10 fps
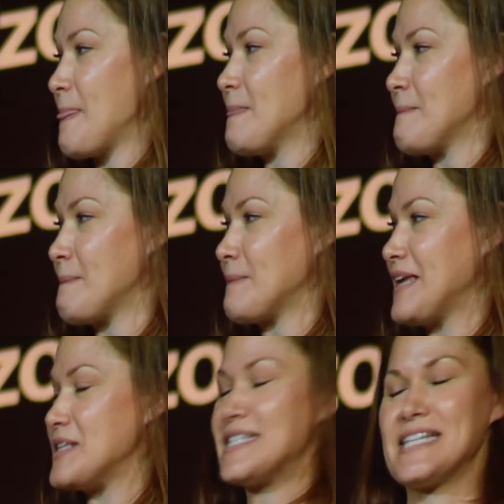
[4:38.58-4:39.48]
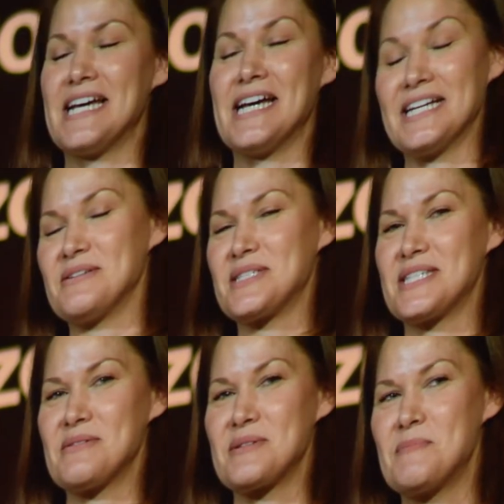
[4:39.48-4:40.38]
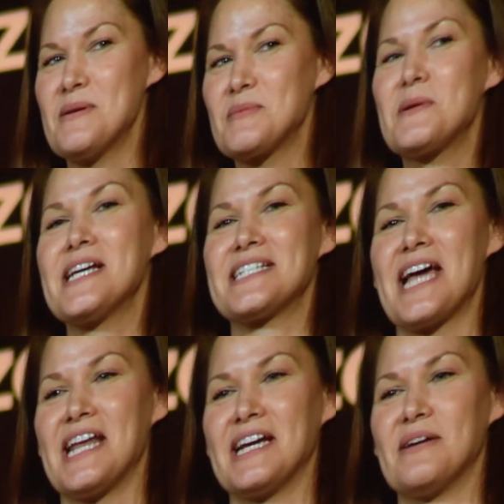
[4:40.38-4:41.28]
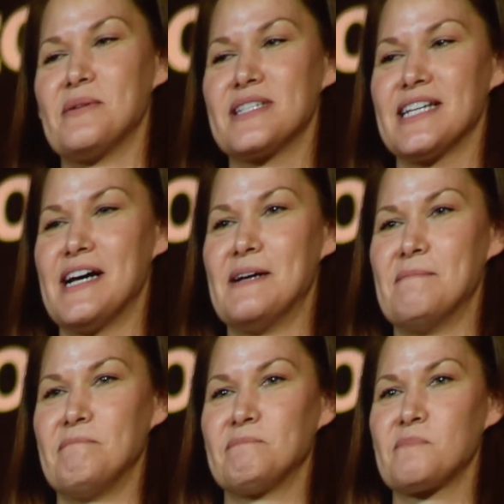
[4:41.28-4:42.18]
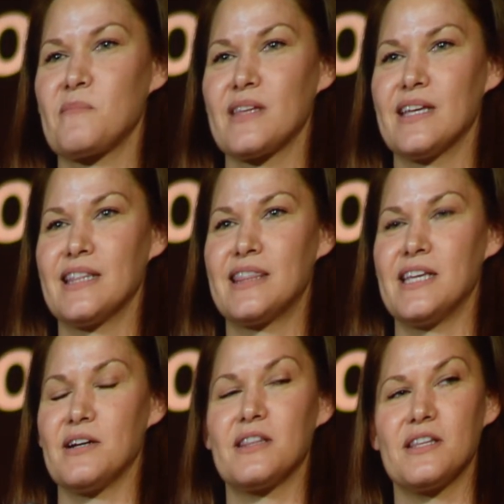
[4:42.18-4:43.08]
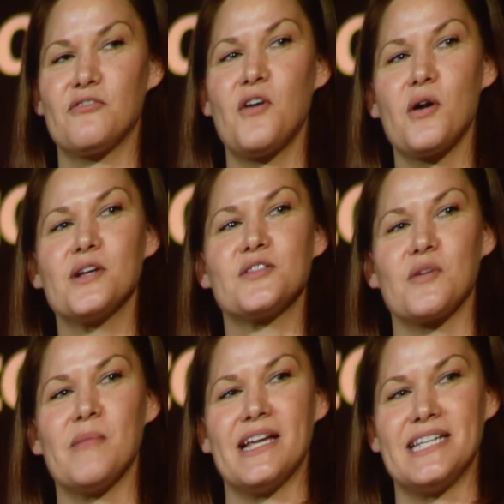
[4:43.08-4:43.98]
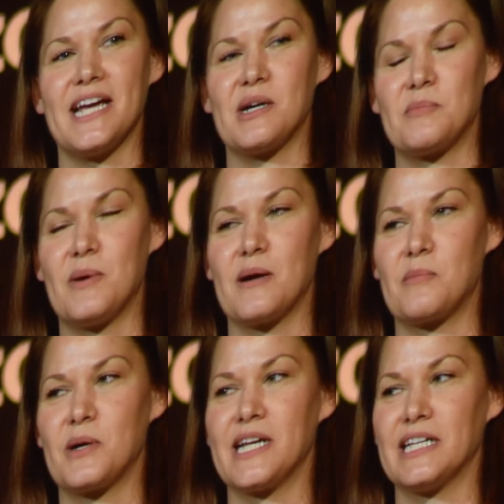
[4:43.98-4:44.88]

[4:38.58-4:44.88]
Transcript: there. It's, uh, it, was, it, was, it was pretty exciting. It was, um, the photos from that day are, are pretty